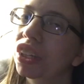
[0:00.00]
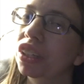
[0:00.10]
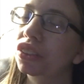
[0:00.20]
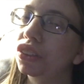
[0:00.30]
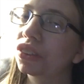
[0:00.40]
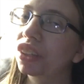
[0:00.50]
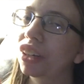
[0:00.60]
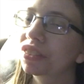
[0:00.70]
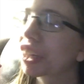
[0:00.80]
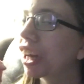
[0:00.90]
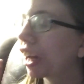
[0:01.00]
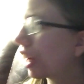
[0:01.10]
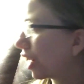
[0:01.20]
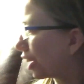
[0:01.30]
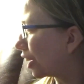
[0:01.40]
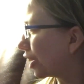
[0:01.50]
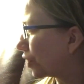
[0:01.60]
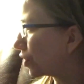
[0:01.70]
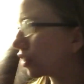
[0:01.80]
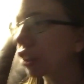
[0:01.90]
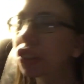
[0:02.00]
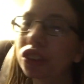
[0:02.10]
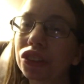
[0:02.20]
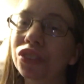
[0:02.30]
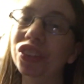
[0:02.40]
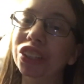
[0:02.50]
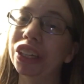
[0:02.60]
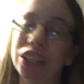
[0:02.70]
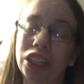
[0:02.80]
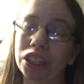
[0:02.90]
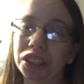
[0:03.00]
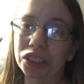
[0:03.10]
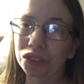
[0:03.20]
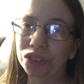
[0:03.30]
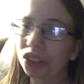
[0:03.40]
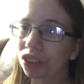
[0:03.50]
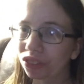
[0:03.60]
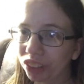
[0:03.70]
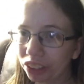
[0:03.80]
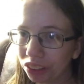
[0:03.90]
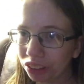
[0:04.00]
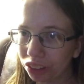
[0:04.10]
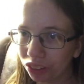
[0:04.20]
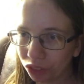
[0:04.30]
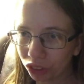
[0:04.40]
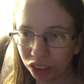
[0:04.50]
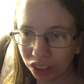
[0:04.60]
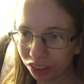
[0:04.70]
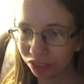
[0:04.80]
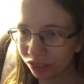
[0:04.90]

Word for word: excuse that. Um, excuse the mess here. I kind of woke up late this morning